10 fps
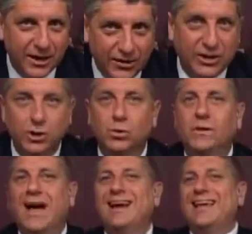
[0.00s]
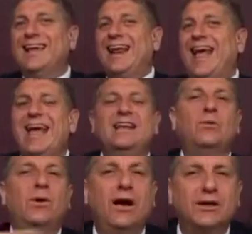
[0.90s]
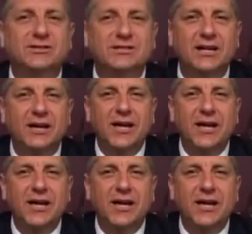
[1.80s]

that you will not get anywhere else,